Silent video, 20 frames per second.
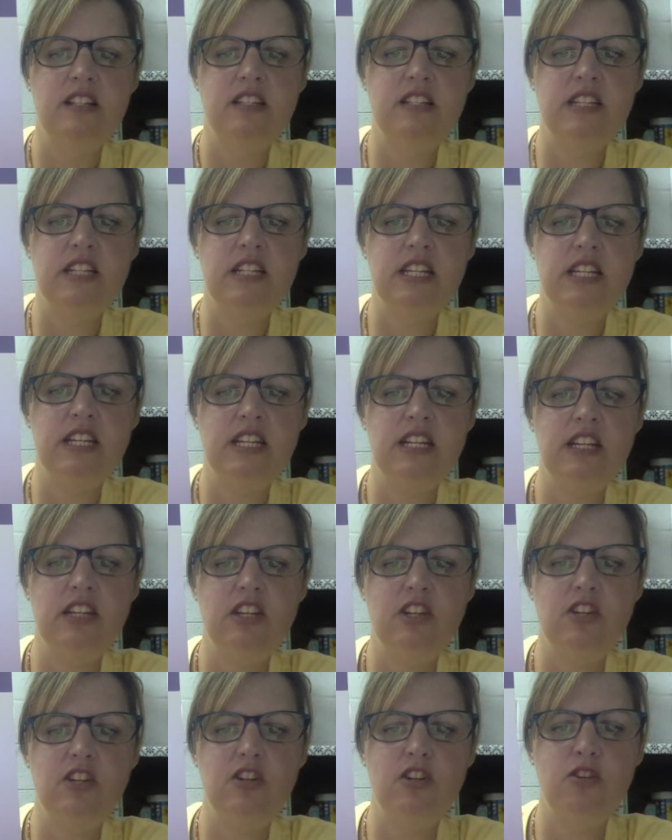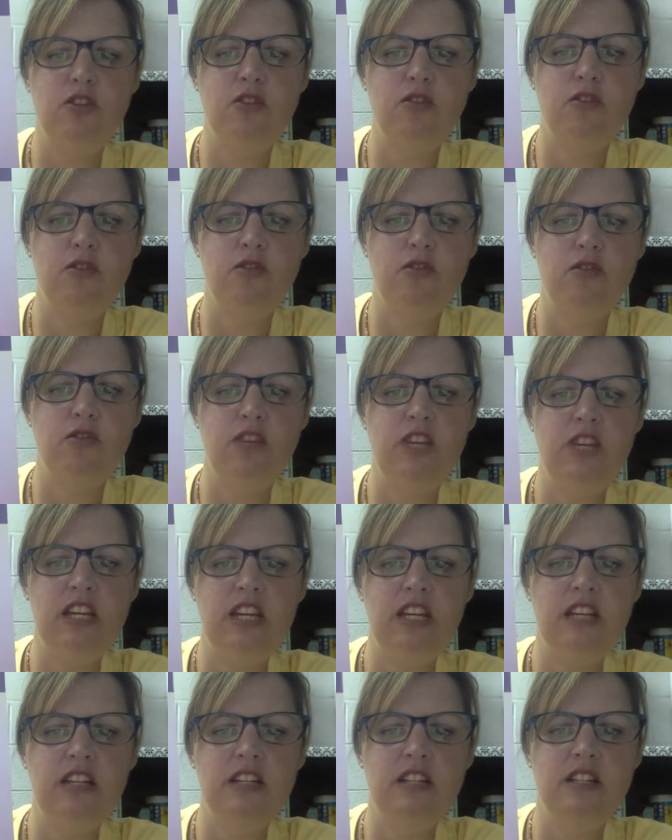T, U,
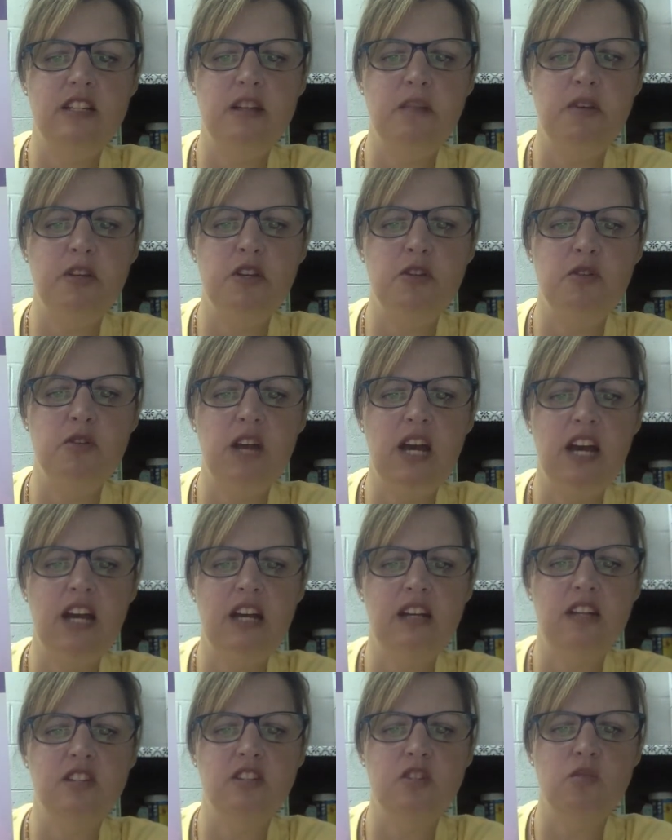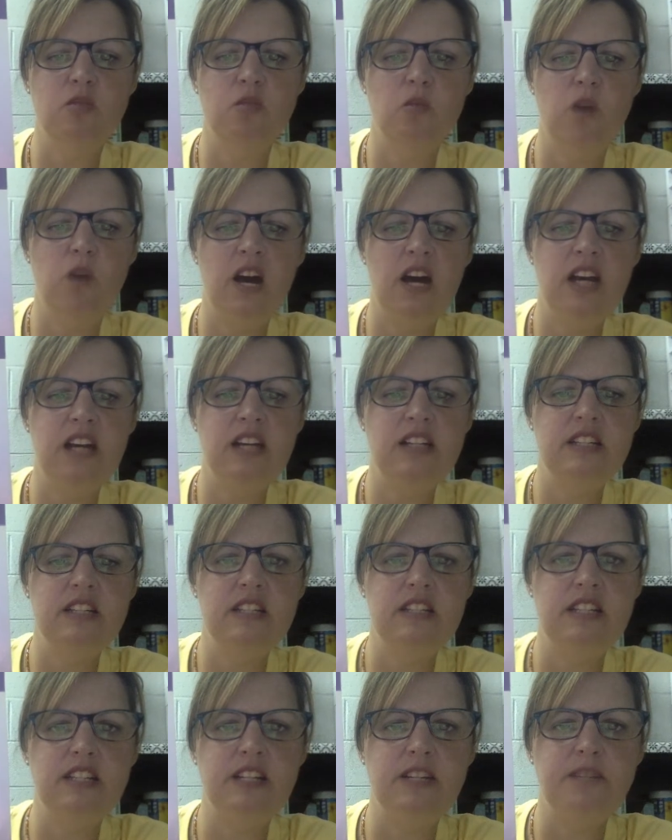V, W, X, Y,
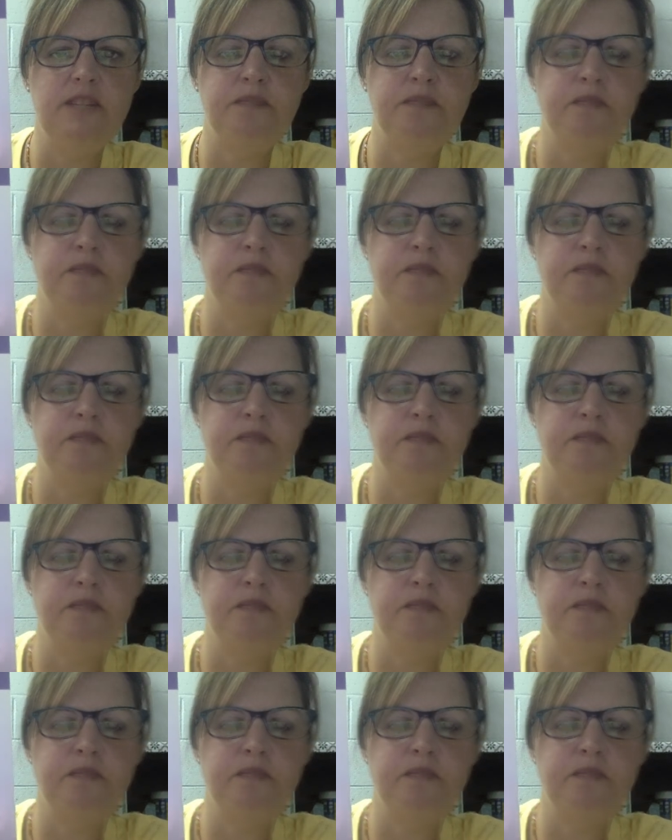Z.